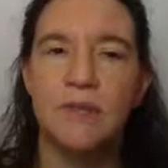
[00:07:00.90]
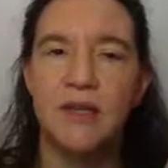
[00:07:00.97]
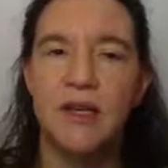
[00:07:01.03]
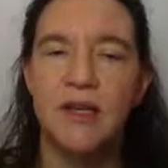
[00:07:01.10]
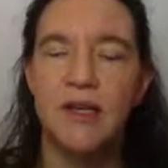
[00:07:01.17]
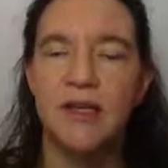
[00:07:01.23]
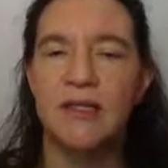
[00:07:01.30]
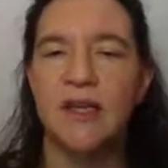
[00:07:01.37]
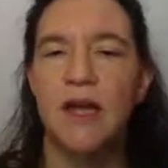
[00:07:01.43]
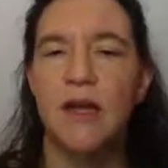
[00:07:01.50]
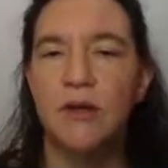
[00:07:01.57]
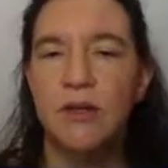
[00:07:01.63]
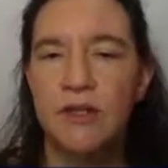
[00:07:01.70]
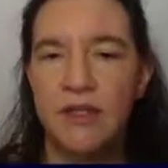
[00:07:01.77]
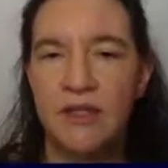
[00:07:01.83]
index
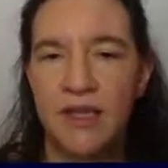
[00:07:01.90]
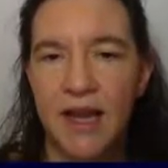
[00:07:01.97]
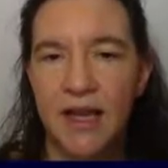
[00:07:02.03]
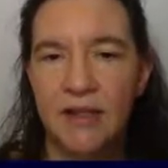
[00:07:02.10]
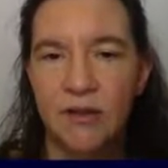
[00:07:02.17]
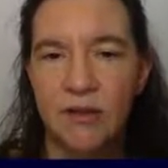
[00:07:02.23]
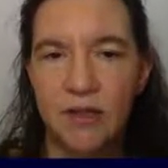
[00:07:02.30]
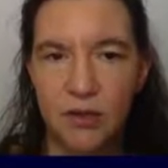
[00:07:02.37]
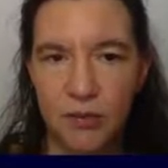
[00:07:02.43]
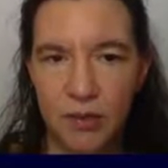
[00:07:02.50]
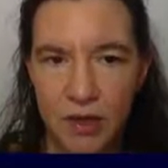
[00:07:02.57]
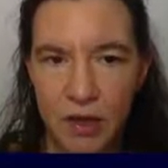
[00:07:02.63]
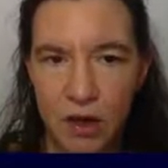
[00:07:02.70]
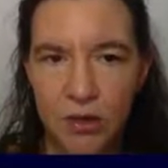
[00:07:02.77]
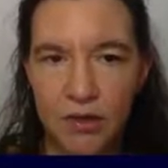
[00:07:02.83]
calculus attacks on
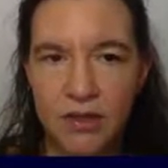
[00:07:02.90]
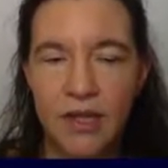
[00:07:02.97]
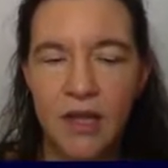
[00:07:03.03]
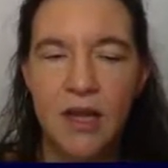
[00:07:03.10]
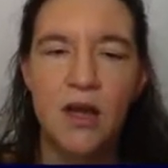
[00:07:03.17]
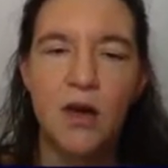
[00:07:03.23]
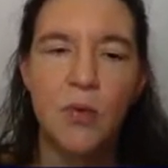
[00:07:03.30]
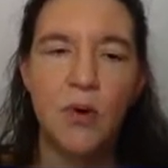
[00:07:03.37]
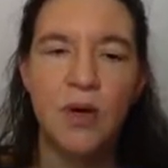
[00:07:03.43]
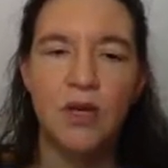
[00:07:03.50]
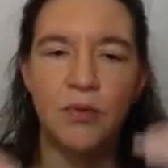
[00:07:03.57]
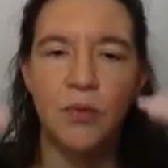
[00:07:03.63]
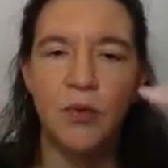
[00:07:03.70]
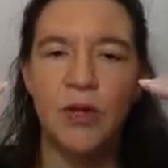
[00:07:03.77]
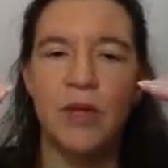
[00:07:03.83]
discrete logs, we're
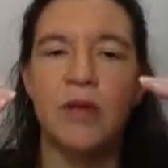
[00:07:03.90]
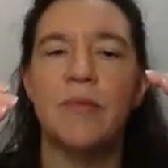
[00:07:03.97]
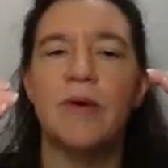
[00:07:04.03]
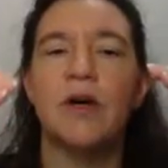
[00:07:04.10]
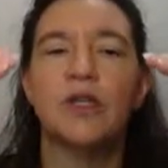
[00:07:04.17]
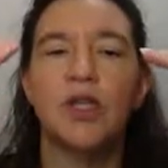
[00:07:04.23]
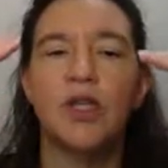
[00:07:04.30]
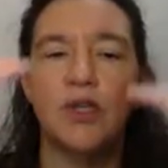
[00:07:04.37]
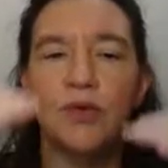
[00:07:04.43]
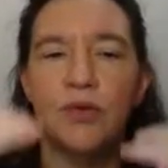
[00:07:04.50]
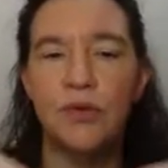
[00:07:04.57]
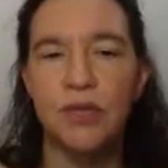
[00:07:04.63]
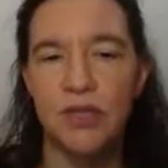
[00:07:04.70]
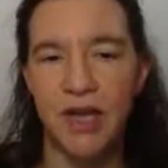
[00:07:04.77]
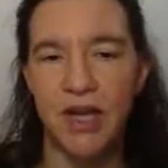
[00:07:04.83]
working about two
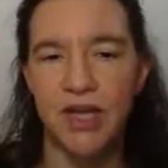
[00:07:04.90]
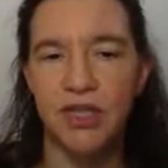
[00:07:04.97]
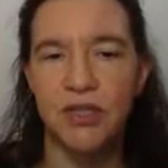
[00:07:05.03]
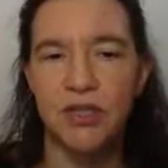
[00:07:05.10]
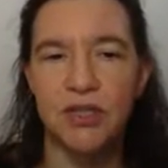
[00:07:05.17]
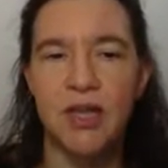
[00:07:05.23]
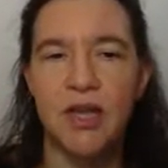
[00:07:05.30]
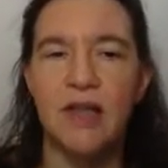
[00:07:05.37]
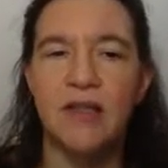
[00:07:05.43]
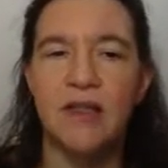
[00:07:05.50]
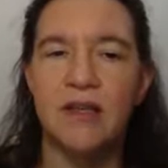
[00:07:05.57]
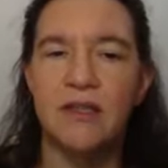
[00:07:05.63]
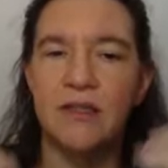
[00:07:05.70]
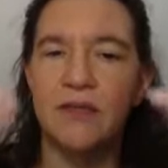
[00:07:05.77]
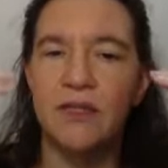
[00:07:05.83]
stages.
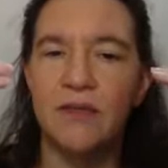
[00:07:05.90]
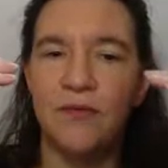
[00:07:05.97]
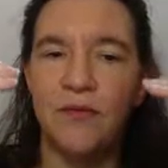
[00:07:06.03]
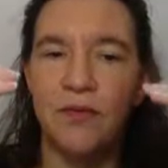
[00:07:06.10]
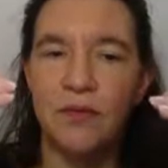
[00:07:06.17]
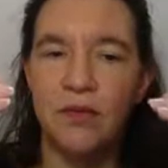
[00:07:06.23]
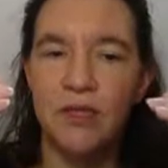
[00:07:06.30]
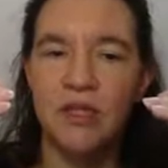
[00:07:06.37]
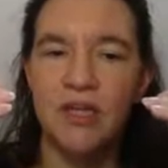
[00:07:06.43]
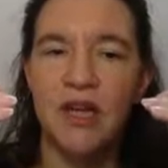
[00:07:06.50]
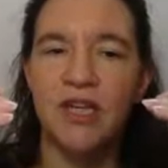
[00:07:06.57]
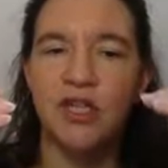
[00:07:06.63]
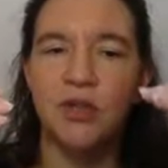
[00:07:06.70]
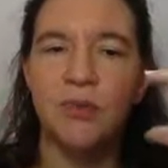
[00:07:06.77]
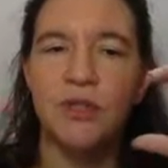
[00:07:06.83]
There's this first
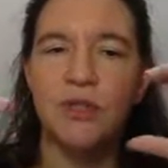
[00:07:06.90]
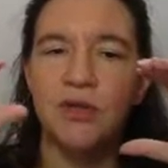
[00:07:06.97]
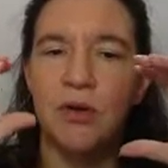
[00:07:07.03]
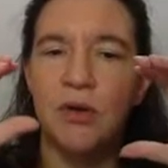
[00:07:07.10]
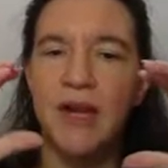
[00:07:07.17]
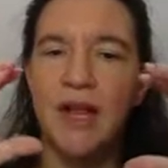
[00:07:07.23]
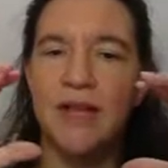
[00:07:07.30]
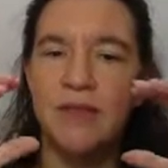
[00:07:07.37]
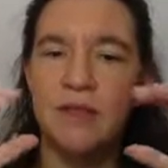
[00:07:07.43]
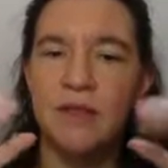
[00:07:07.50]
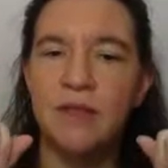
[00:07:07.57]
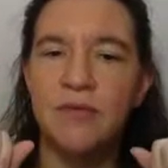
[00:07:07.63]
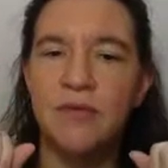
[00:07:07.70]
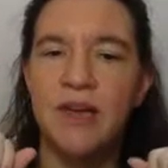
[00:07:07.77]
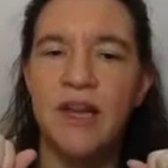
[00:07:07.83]
stage which collects
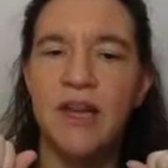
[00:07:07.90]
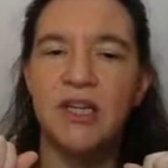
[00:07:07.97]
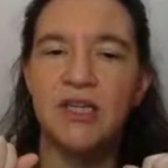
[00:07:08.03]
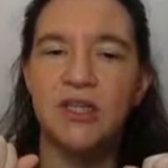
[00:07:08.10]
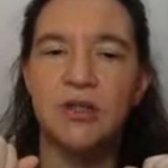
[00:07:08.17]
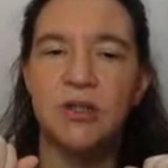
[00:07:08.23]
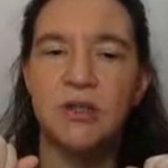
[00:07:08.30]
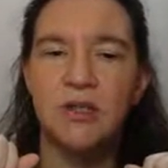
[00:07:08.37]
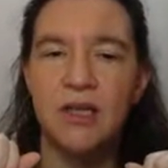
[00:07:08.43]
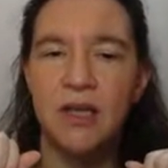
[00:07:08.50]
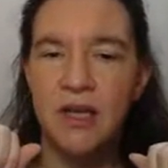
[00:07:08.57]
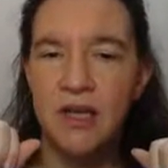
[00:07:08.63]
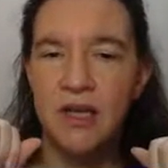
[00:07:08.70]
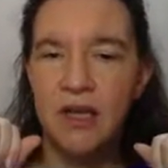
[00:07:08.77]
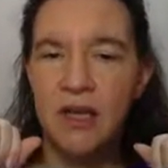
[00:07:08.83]
these relations
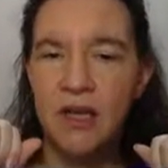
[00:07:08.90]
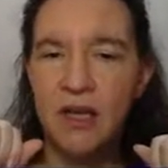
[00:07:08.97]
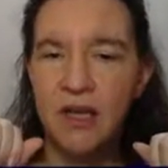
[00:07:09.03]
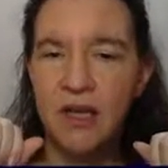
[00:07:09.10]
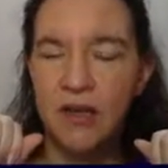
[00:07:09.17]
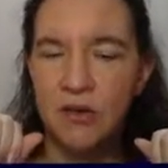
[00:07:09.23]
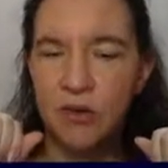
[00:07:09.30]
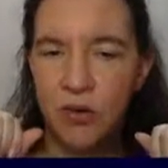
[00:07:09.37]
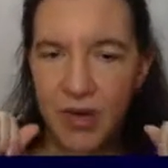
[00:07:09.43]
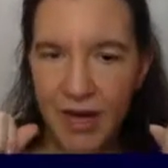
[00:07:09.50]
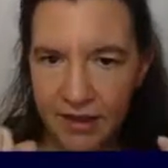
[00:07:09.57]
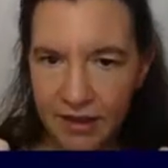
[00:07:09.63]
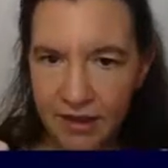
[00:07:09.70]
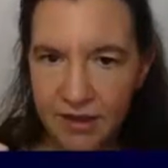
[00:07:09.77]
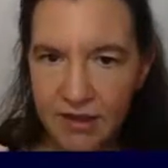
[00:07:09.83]
to
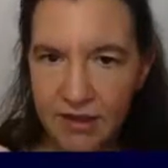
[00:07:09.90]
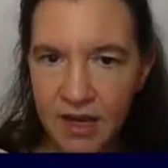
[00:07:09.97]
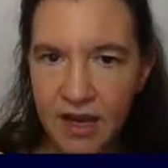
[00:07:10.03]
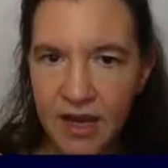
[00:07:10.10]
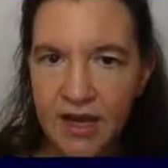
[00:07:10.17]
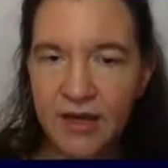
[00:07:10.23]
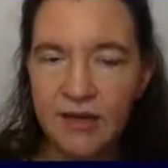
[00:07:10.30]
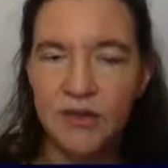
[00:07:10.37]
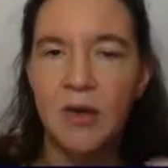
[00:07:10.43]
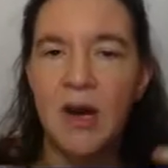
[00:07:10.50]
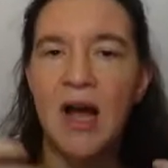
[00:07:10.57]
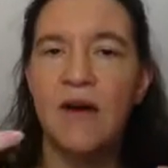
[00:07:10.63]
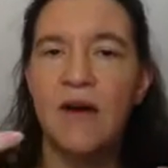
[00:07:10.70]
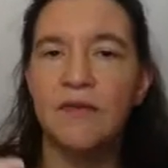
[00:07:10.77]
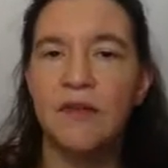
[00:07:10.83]
get these ai. So
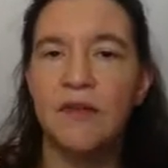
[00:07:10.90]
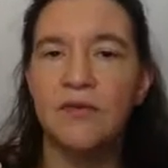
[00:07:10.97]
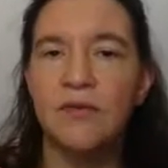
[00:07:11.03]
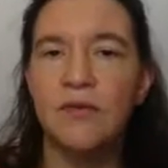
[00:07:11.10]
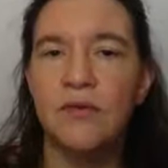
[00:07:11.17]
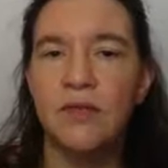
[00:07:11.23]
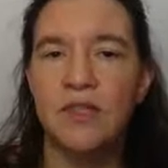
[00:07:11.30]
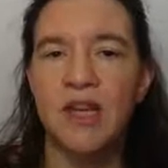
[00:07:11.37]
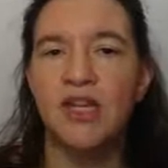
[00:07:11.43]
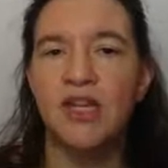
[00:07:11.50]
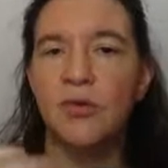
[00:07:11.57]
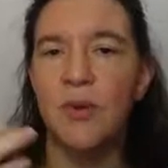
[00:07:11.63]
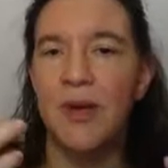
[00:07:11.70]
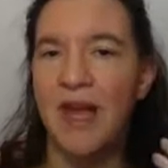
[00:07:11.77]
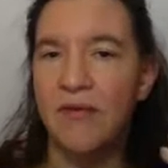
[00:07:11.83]
after the first
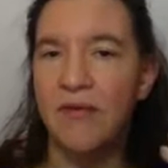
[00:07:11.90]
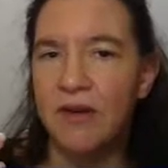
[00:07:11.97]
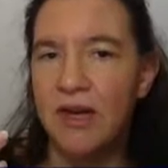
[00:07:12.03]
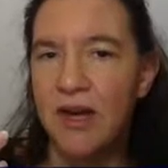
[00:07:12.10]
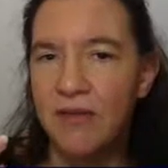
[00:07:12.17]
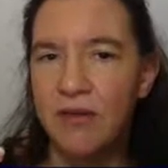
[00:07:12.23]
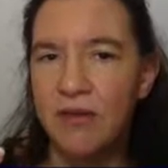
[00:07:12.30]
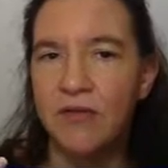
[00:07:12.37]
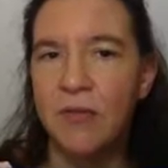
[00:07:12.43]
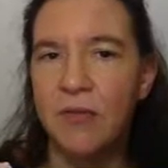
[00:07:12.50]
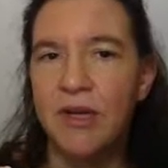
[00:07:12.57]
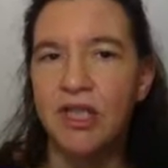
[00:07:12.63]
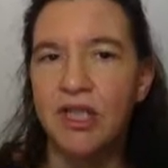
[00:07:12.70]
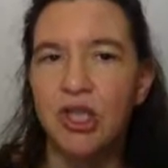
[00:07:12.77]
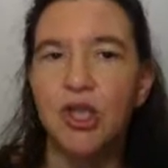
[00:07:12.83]
stage, we have enough
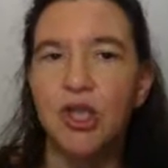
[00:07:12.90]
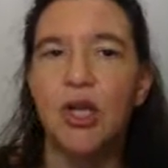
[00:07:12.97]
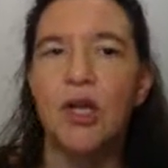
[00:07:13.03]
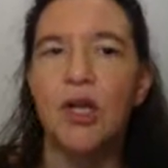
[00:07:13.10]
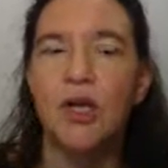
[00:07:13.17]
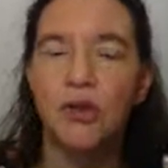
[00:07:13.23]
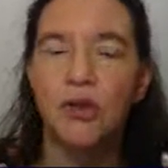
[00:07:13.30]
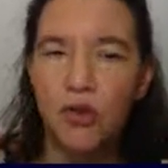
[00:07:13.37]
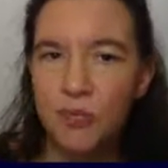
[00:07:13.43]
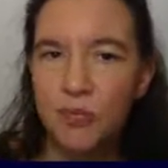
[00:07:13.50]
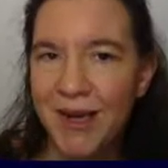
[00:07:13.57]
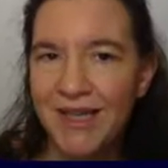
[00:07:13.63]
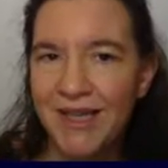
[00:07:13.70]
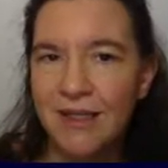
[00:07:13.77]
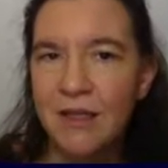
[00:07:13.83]
information to
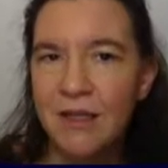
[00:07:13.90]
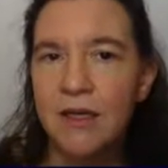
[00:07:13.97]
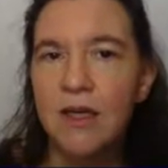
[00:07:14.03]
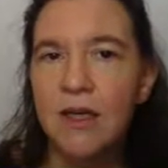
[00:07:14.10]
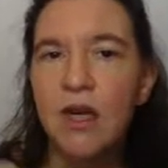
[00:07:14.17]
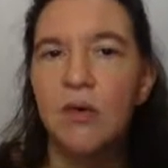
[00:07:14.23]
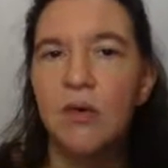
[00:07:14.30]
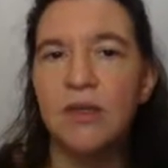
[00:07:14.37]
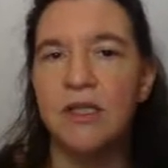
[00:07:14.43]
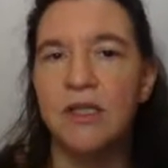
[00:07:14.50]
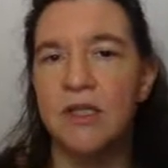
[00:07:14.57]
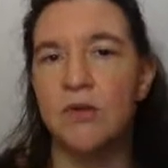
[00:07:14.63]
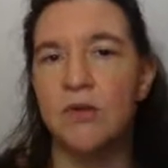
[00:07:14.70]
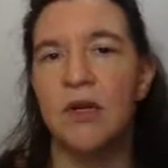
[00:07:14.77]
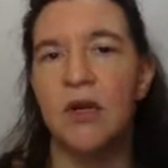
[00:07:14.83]
basically know the
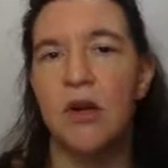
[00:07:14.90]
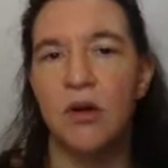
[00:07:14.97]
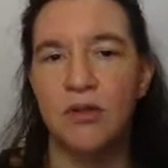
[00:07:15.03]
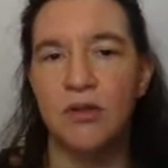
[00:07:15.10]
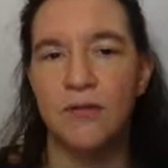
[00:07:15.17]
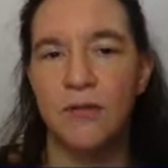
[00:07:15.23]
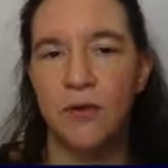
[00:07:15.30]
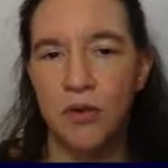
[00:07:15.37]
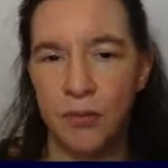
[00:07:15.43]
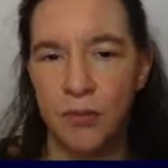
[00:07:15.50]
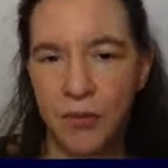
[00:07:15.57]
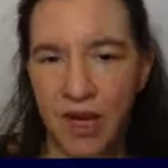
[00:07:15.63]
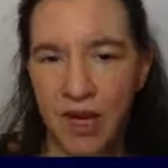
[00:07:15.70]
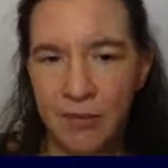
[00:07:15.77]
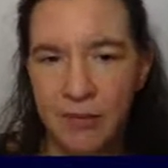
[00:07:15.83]
discrete logs of all the
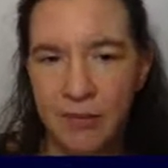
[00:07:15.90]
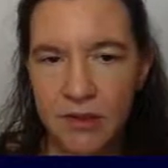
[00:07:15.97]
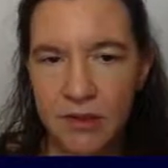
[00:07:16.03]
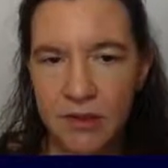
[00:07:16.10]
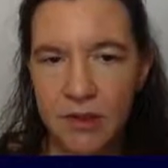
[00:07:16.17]
primes.